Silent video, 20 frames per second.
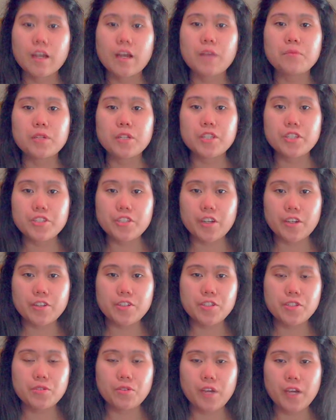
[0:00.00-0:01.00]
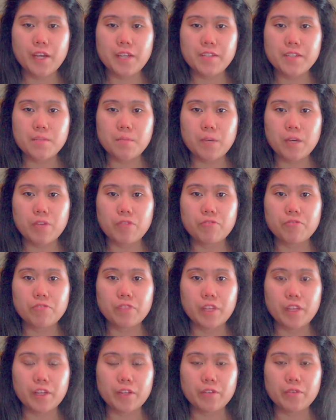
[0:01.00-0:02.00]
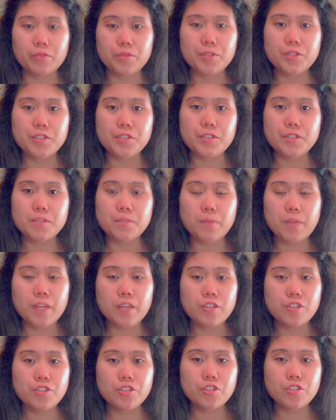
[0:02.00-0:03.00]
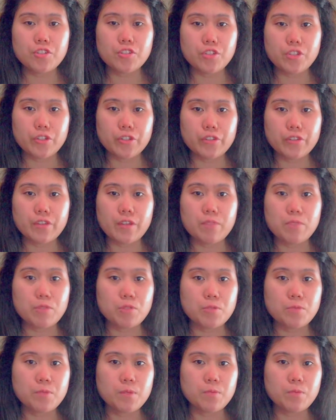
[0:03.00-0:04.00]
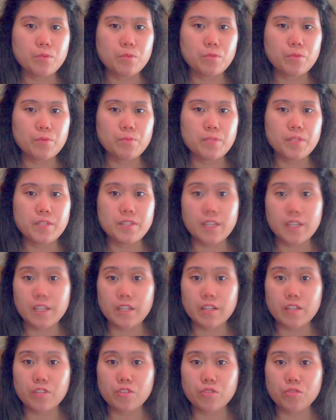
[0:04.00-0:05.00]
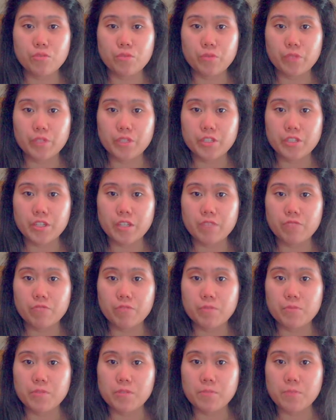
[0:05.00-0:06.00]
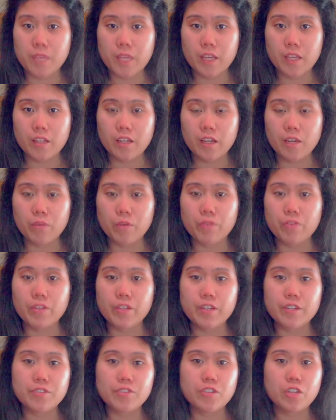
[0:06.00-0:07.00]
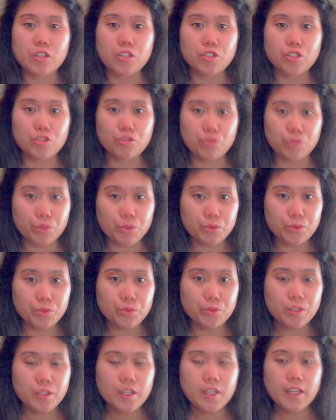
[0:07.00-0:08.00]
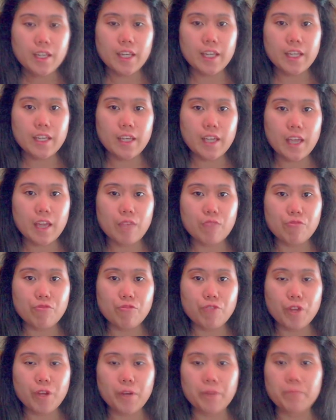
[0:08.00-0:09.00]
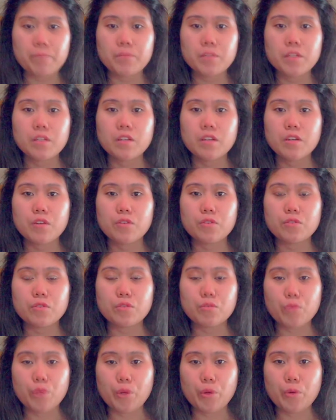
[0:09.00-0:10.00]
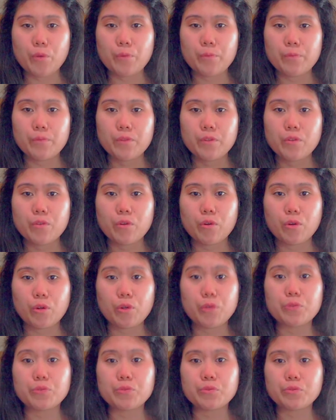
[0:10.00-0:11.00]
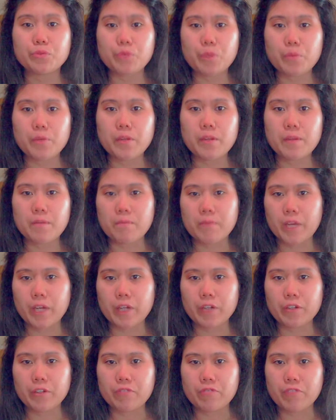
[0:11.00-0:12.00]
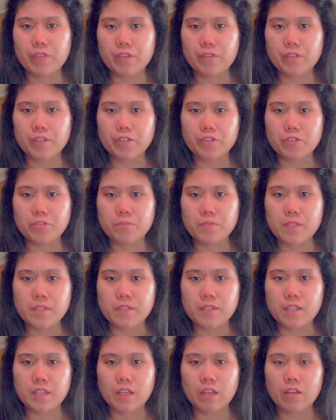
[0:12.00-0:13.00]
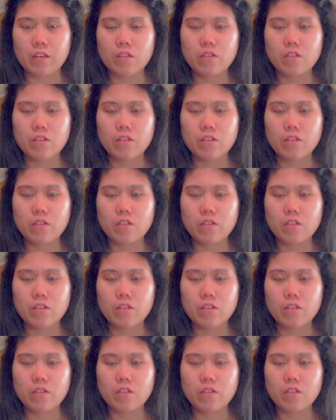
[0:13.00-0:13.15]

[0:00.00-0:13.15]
I'm going to talk to you guys about flan, which is a Spanish dessert that most people would mistaken it to originate from Spain. However, that is not true. It came from the Rome, or Roman Empire, in 500 BC.